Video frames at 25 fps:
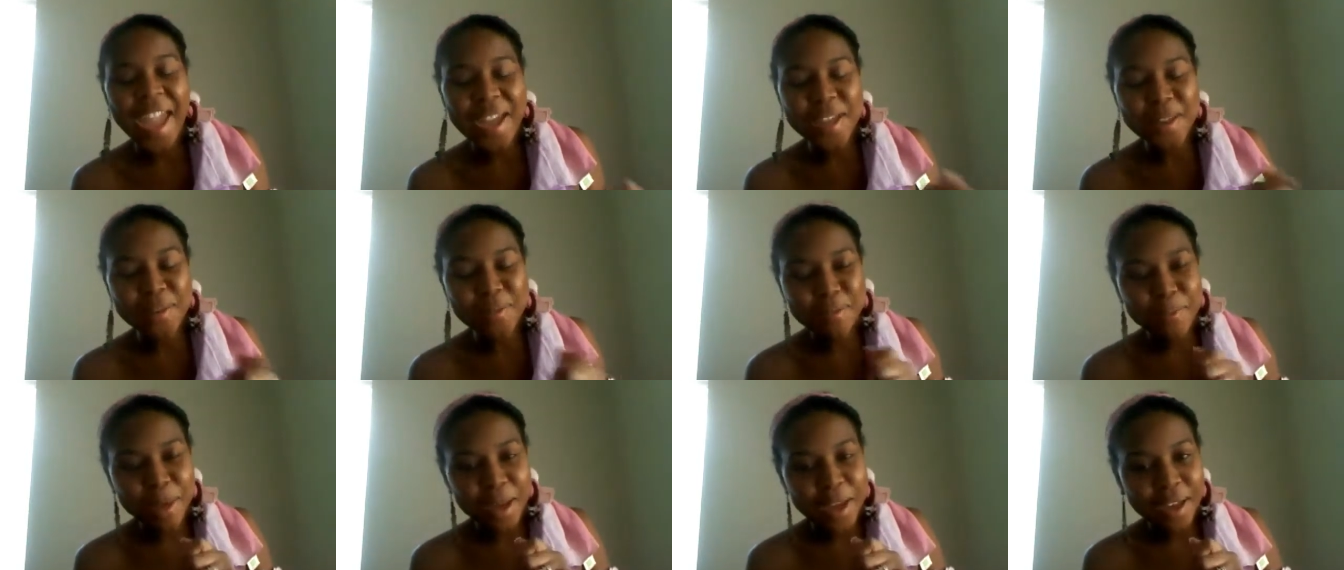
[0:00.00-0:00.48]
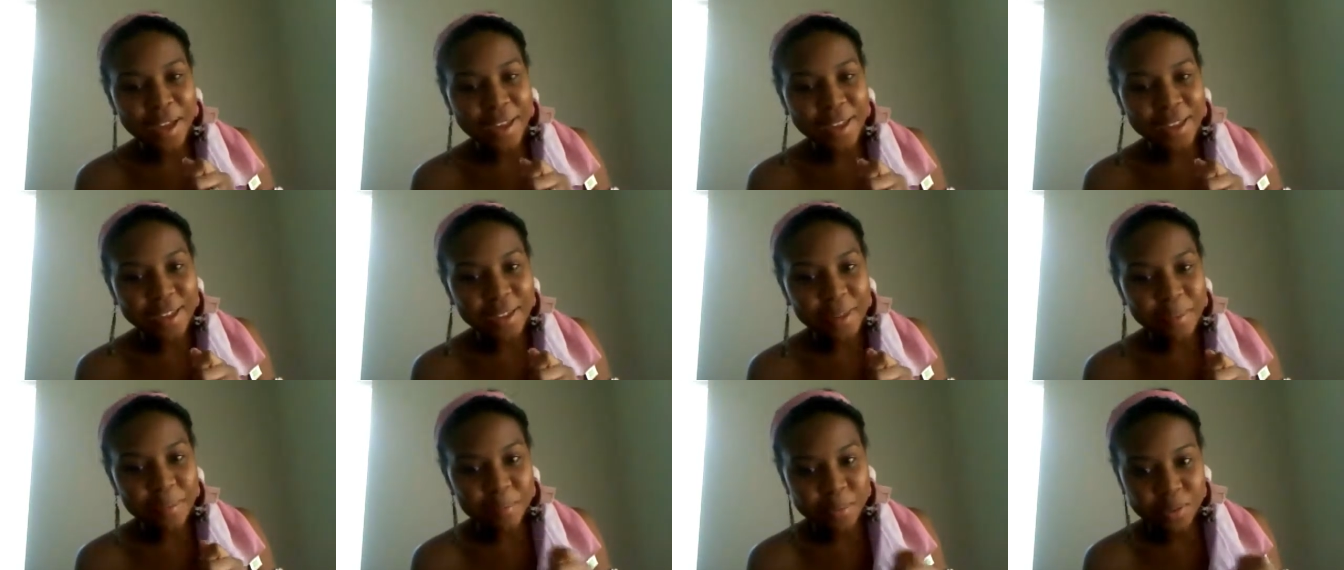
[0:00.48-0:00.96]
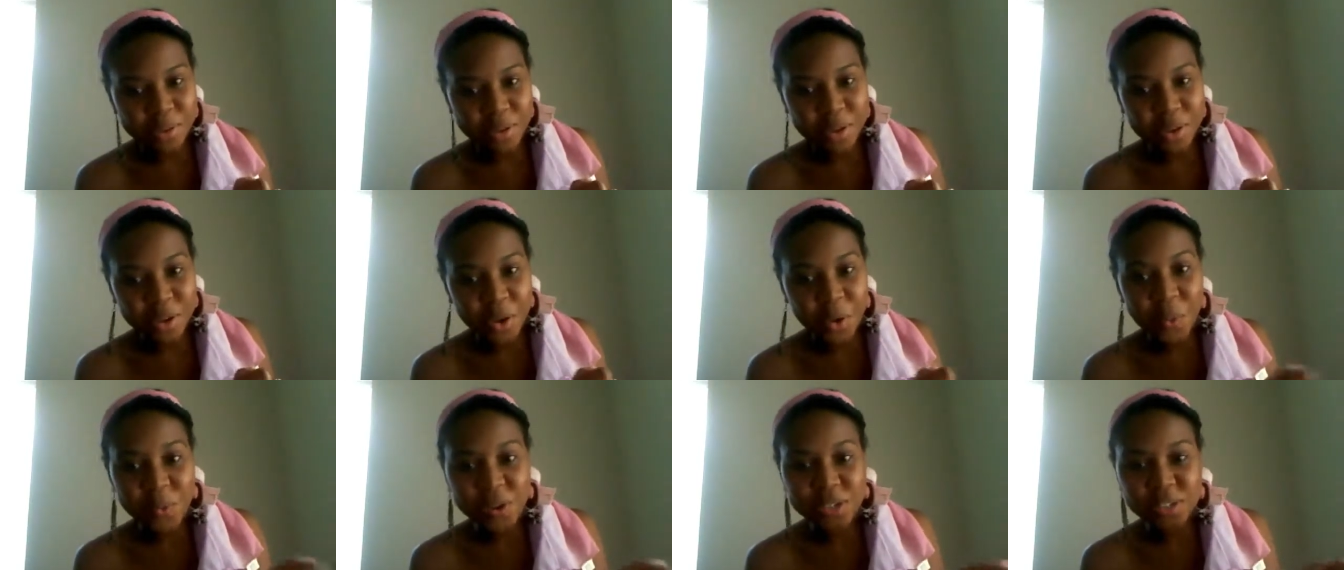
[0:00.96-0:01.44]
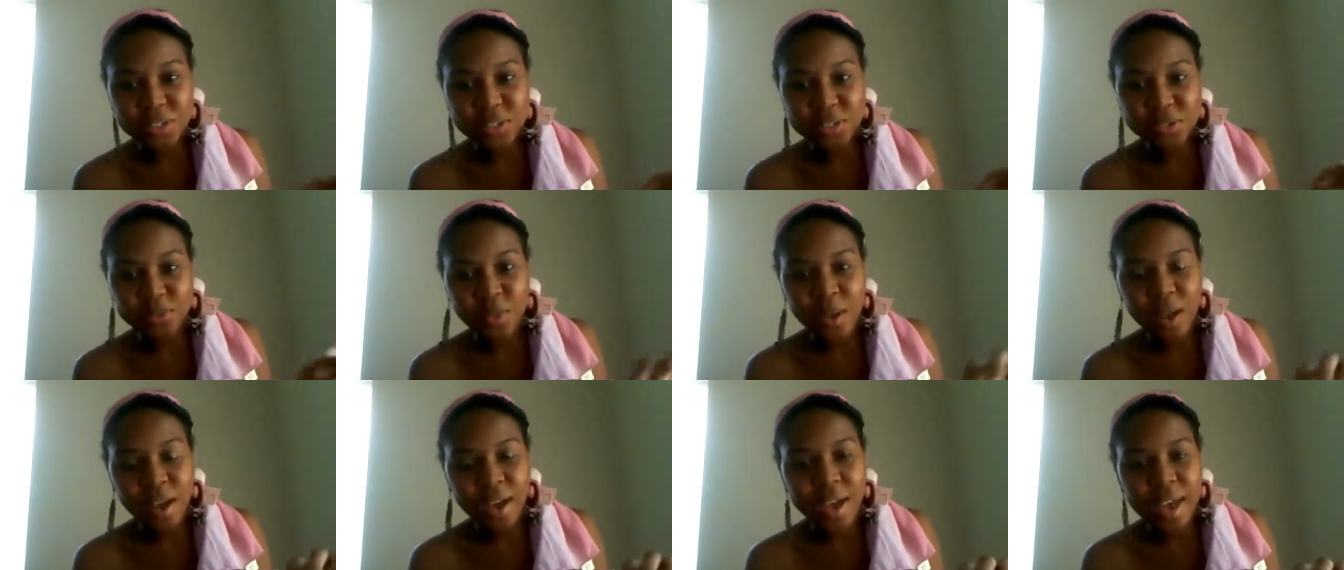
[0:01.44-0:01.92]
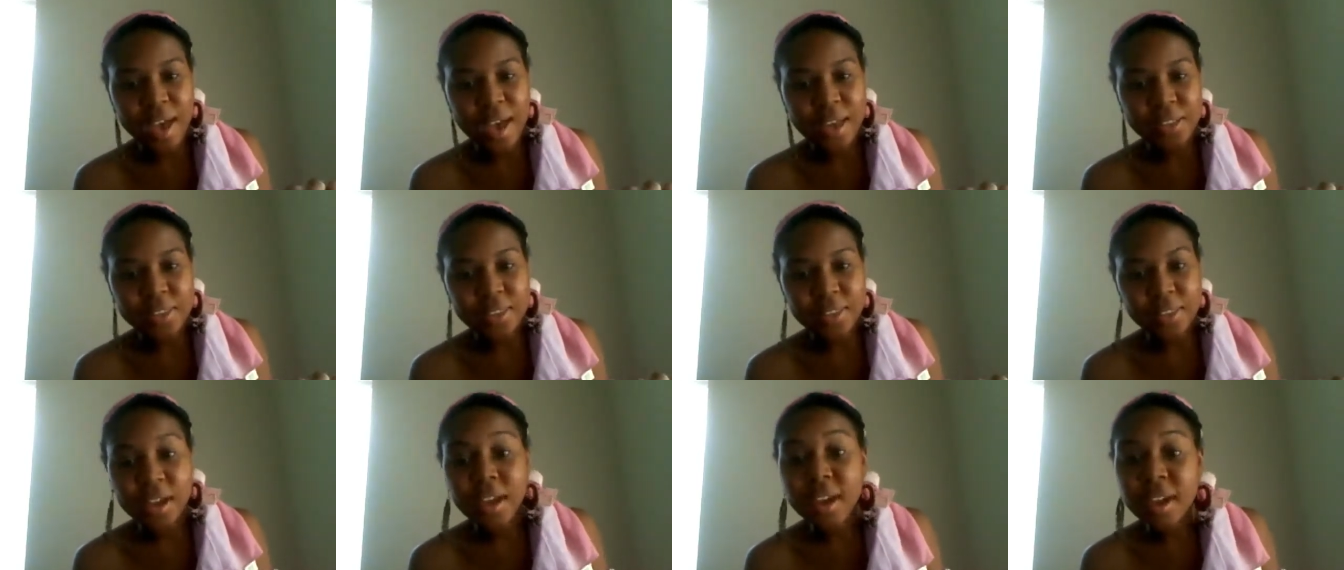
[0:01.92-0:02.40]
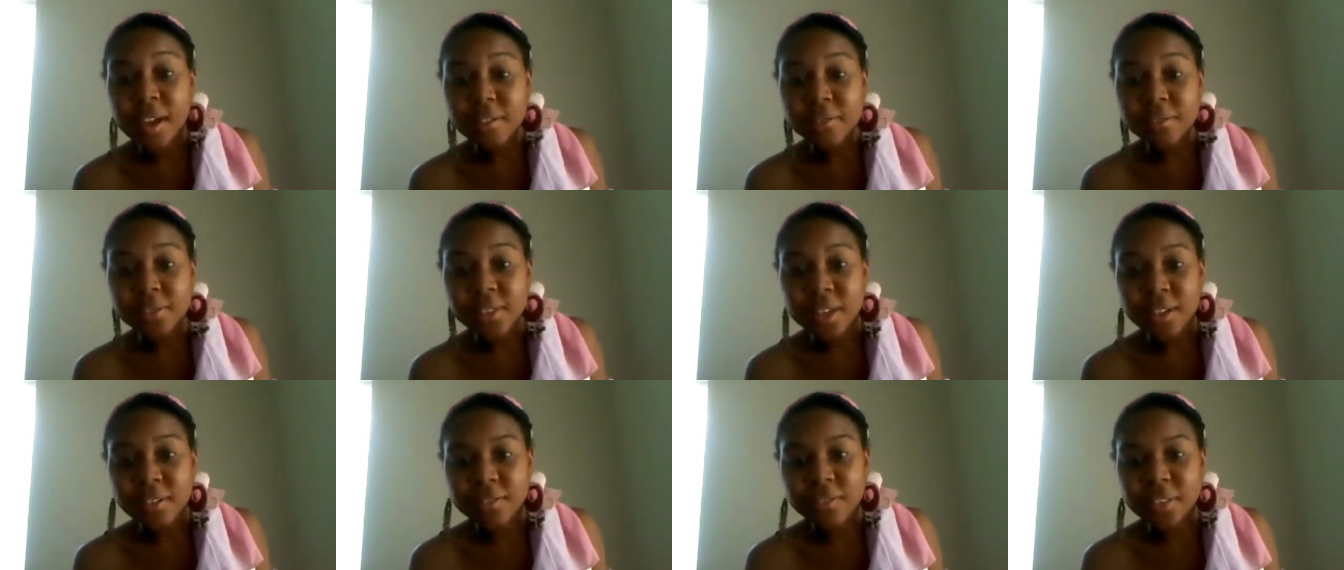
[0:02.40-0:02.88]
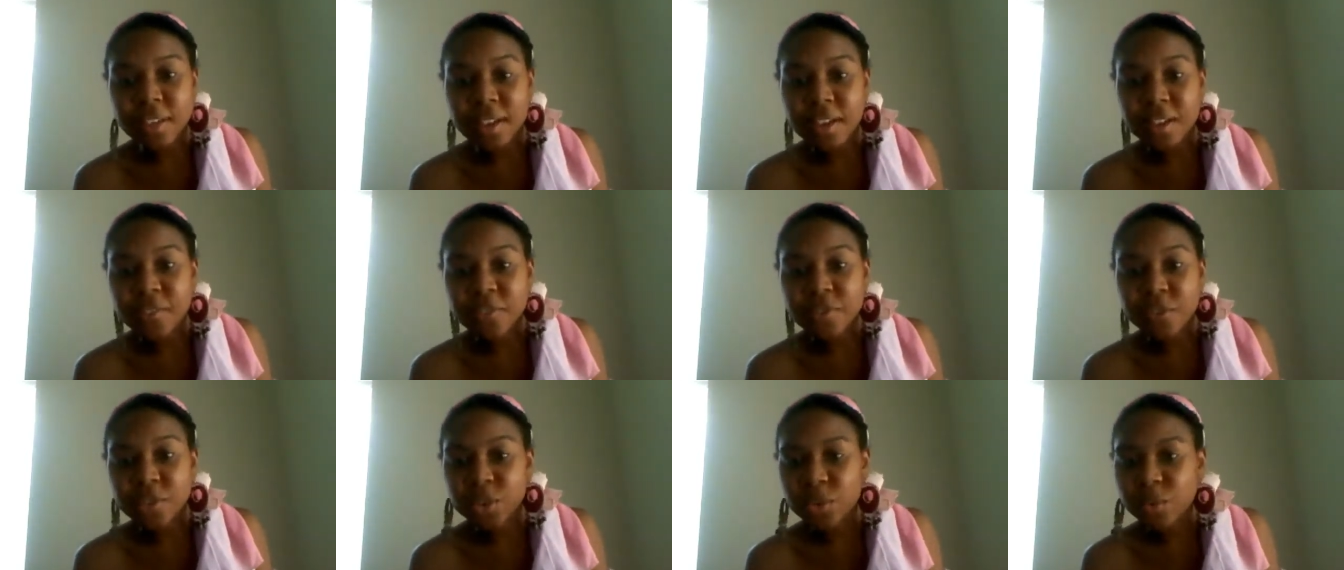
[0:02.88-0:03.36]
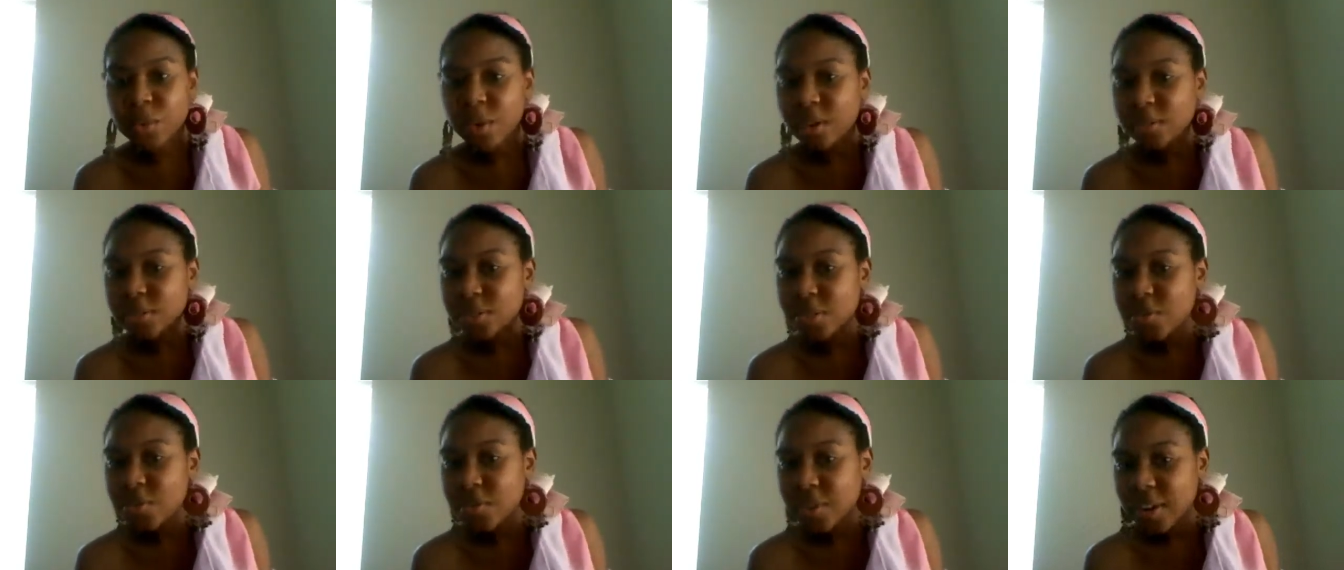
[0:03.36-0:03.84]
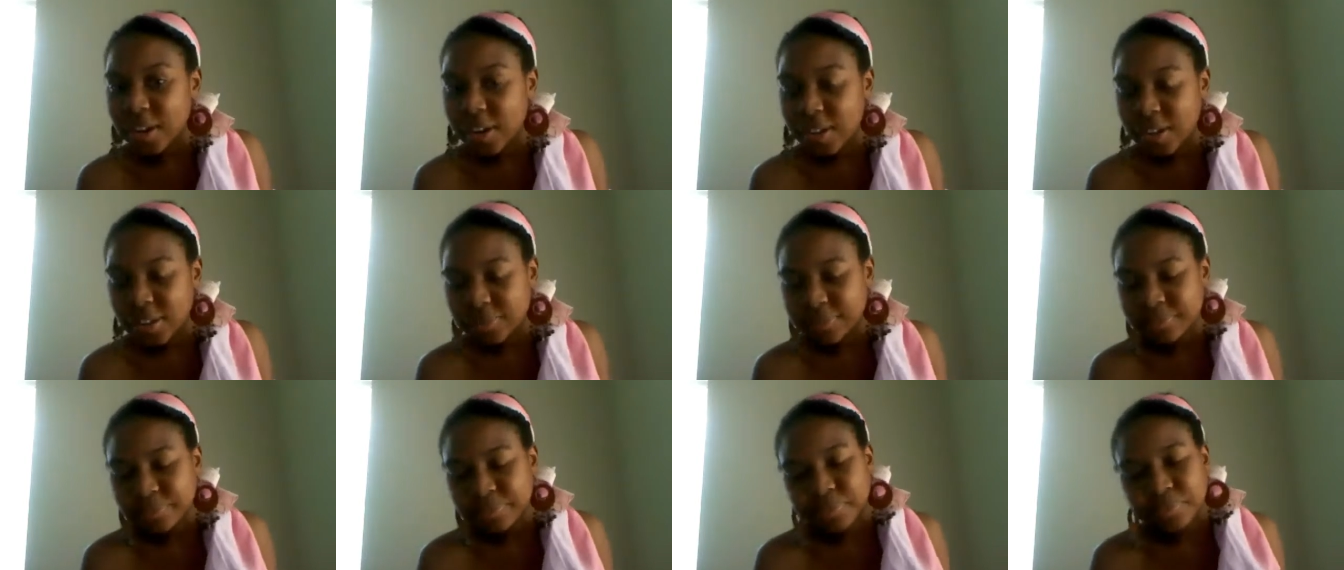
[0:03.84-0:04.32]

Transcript: in my book, which is why I'd love, love, love for you all to read it.